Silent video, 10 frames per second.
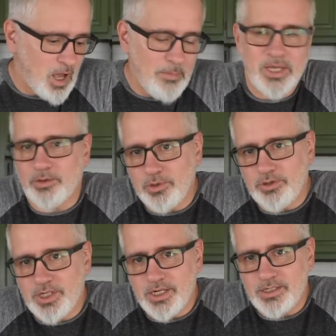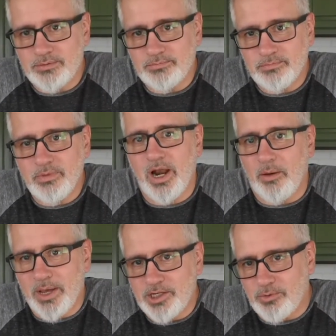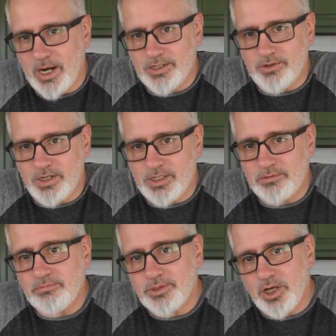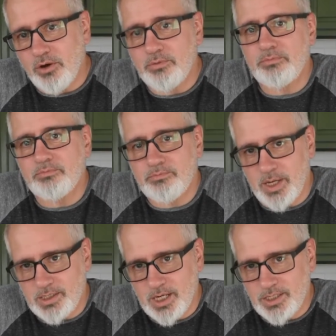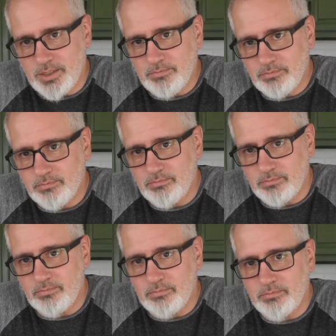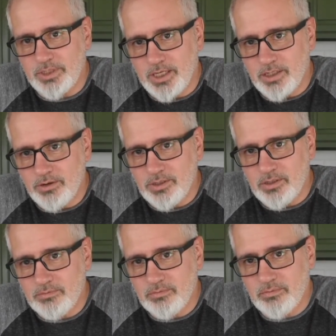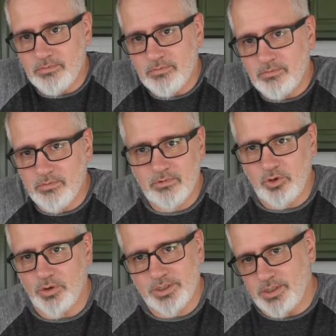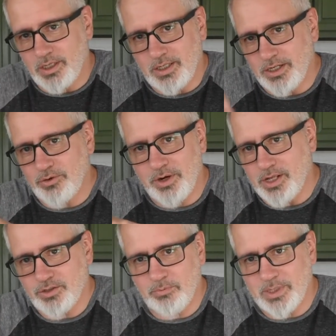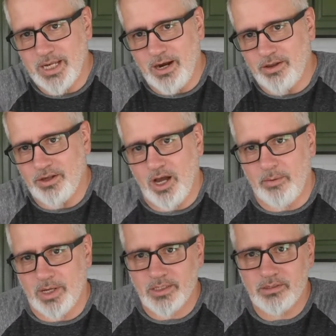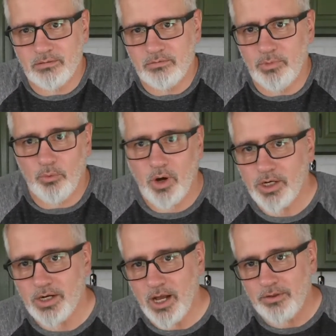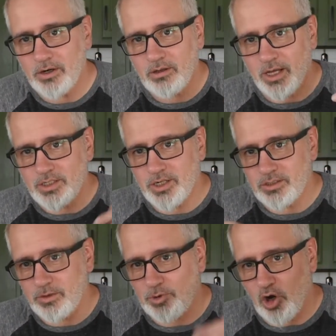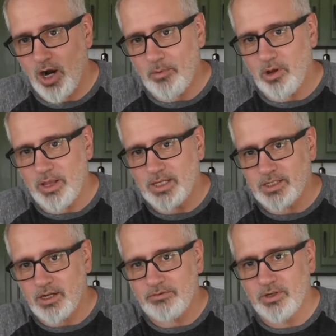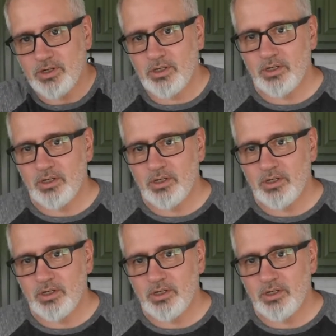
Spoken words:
I'll make you blue cheese and I'll make you ranch dressing. So pay attention, take notes. Of course, the ingredients will be down in the comments. But while you're down there, like, share, subscribe, all that stuff.